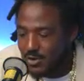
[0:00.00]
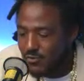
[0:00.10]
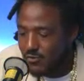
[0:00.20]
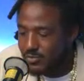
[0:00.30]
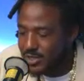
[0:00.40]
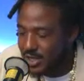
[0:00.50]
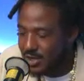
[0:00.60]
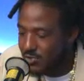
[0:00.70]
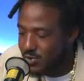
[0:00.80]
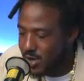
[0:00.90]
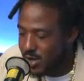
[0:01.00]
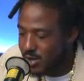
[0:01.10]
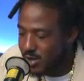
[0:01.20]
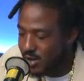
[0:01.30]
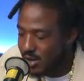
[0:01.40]
from San
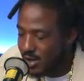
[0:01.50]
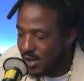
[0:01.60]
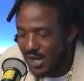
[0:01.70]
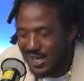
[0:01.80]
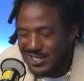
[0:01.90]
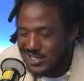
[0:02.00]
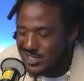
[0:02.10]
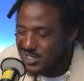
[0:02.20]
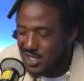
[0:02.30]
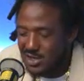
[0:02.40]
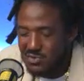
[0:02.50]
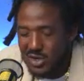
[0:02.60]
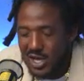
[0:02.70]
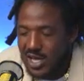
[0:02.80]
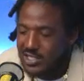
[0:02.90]
Quentin and I just seen the
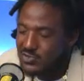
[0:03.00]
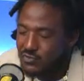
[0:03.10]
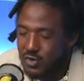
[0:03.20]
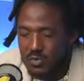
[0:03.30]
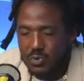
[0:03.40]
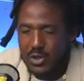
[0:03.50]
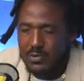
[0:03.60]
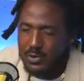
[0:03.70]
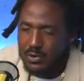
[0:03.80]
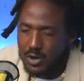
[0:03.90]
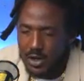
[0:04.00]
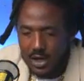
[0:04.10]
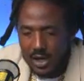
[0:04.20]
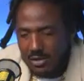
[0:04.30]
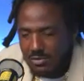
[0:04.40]
reaction from the people.
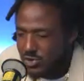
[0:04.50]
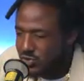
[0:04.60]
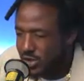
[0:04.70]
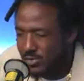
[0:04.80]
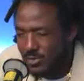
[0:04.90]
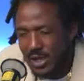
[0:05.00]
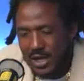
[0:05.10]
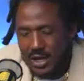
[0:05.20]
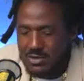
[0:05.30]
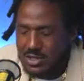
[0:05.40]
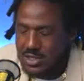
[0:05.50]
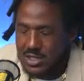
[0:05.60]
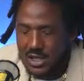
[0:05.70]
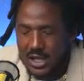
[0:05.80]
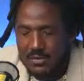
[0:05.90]
They was treating me like I was a
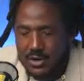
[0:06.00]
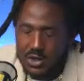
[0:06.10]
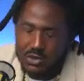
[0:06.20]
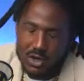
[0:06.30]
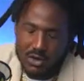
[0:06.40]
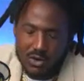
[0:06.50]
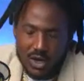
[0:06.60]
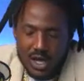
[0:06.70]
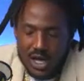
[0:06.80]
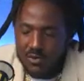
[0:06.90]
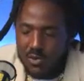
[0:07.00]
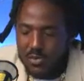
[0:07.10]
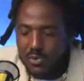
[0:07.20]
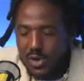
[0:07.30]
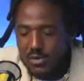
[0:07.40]
celebrity. At one
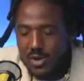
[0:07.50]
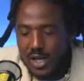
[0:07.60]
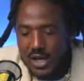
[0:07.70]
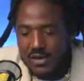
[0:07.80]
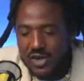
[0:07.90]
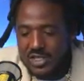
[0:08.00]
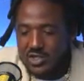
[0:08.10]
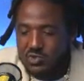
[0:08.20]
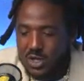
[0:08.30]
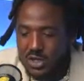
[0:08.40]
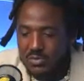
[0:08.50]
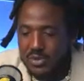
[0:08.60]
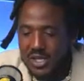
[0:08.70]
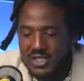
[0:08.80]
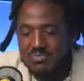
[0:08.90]
point in my life, I just wanted to
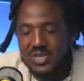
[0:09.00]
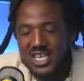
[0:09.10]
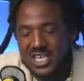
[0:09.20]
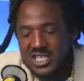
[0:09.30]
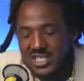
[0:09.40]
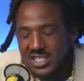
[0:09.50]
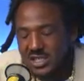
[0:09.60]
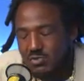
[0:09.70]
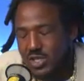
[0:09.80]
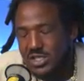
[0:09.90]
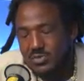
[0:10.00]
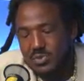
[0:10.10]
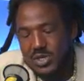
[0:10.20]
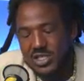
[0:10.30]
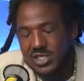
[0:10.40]
be as big as rest in
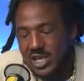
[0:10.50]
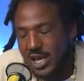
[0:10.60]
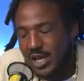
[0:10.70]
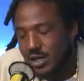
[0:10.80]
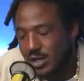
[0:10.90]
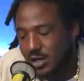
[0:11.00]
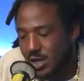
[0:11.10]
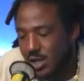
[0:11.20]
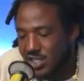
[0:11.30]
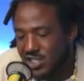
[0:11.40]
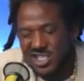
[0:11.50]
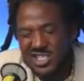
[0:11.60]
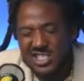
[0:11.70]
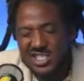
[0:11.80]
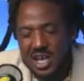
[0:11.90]
peace Jacka, just
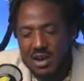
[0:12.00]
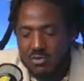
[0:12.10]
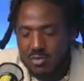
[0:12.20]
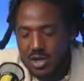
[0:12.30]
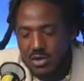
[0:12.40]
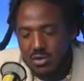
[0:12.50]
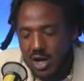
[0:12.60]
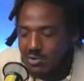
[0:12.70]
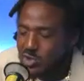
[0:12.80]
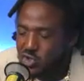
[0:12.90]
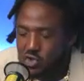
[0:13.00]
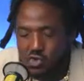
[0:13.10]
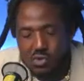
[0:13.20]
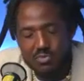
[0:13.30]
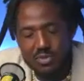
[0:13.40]
in Sacramento. I was
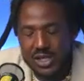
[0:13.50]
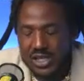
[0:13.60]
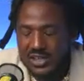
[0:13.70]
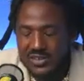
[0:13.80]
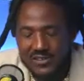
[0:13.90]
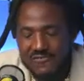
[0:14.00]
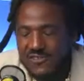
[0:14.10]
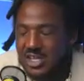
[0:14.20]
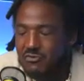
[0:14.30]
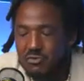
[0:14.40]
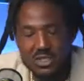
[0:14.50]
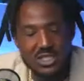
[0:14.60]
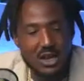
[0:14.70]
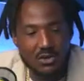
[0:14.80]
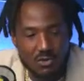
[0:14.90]
cool with being the fella from
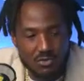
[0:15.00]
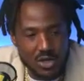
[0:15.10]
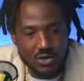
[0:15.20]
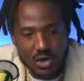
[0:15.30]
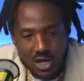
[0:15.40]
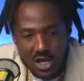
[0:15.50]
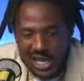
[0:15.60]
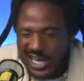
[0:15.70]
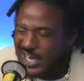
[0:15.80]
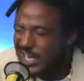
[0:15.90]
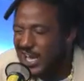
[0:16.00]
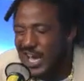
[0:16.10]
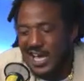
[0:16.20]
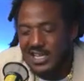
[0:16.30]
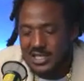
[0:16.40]
Sacramento, like a
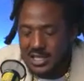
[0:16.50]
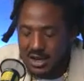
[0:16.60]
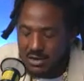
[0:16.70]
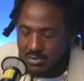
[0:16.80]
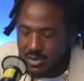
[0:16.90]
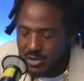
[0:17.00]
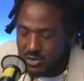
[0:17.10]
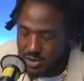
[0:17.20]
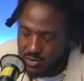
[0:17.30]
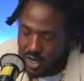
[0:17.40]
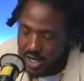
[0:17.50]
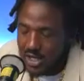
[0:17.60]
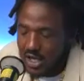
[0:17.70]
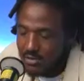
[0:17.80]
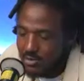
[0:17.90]
guy in Sacramento. So when I
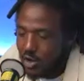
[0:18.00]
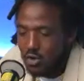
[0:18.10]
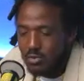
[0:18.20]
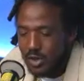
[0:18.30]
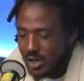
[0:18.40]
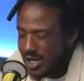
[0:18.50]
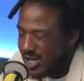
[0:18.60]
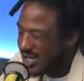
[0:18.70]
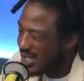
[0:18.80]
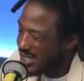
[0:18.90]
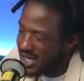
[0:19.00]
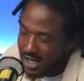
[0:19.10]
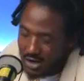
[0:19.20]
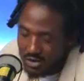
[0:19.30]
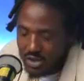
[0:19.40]
came home and the
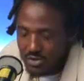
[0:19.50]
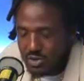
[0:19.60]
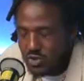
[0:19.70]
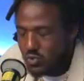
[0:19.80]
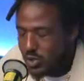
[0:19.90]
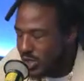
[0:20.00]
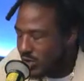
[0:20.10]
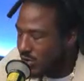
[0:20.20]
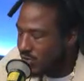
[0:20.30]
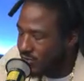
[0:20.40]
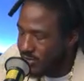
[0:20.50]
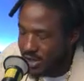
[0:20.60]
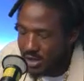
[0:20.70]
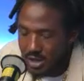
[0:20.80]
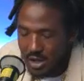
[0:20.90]
Yay area was tweaking off of
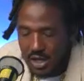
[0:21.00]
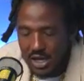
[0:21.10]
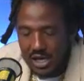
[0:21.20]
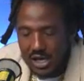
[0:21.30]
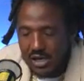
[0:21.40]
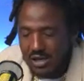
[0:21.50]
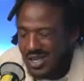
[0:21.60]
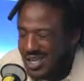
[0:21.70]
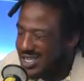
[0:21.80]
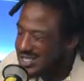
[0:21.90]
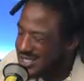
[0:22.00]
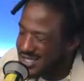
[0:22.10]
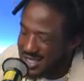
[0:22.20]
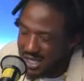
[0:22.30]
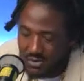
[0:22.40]
me and Kansas
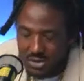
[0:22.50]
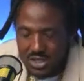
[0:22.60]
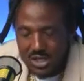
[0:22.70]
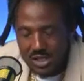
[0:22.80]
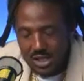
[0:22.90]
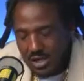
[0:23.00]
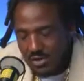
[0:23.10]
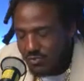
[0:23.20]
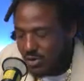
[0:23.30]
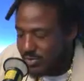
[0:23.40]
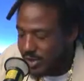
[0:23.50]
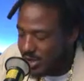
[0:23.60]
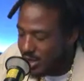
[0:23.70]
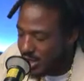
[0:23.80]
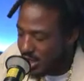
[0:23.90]
City was in love with
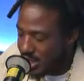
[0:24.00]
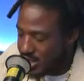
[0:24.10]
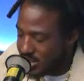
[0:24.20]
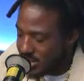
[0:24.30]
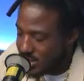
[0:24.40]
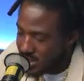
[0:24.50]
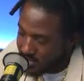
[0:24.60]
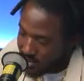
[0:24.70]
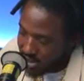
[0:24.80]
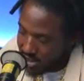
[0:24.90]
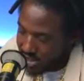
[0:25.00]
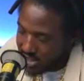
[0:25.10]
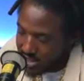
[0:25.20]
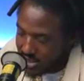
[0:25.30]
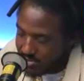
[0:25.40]
me, it really
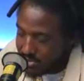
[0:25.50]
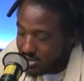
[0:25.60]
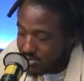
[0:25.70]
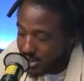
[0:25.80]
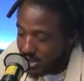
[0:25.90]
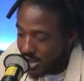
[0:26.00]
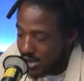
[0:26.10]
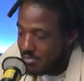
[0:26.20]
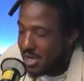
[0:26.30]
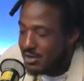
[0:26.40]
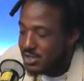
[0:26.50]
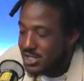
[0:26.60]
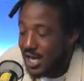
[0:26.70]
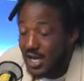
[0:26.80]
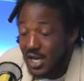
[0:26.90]
did something to me. But
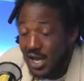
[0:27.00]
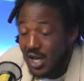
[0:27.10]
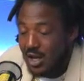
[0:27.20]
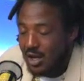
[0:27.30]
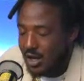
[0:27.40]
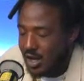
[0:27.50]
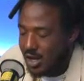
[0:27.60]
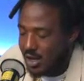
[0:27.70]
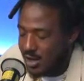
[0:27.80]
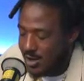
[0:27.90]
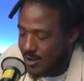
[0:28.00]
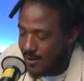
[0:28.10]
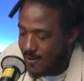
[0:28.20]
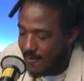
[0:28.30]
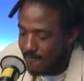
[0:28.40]
outside of that,
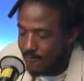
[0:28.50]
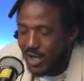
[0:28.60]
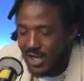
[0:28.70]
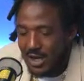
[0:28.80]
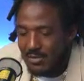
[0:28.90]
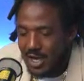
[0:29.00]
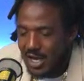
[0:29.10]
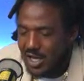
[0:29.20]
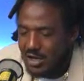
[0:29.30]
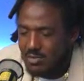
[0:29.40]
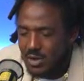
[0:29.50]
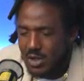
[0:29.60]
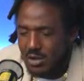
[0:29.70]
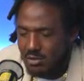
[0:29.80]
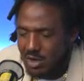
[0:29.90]
when they gave me that
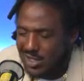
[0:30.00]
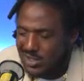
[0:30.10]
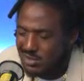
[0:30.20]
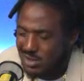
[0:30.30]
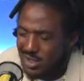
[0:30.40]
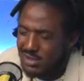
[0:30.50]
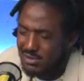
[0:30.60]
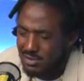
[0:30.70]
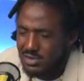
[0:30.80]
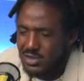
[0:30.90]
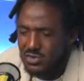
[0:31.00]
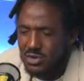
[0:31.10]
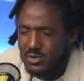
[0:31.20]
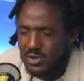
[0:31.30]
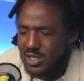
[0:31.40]
Emberly, like they
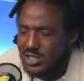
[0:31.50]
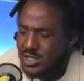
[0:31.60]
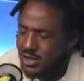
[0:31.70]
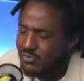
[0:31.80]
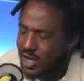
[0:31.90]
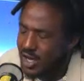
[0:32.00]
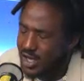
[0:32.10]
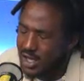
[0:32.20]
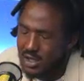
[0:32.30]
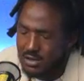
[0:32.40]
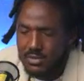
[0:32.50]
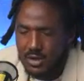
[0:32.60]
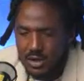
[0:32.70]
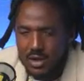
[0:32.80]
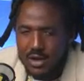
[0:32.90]
scribbled that check for that M.
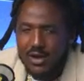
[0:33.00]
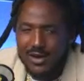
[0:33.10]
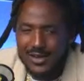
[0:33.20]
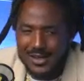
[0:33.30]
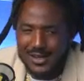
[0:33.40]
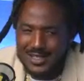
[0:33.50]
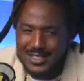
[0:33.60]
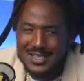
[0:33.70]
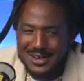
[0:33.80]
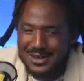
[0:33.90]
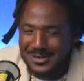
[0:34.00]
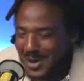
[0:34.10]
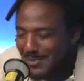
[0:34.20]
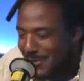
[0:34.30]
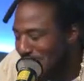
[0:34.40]
Oh yeah, I said, "Oh
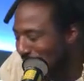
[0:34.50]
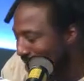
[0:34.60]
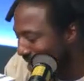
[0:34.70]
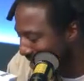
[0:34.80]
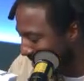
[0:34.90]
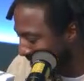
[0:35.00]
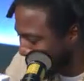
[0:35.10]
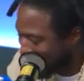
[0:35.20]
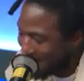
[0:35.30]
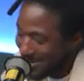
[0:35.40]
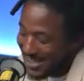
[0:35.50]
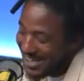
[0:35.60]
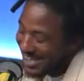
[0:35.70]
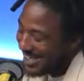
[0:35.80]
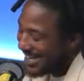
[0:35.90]
mama, we made it. We
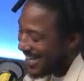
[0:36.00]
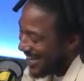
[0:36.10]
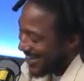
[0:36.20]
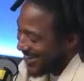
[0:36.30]
here now.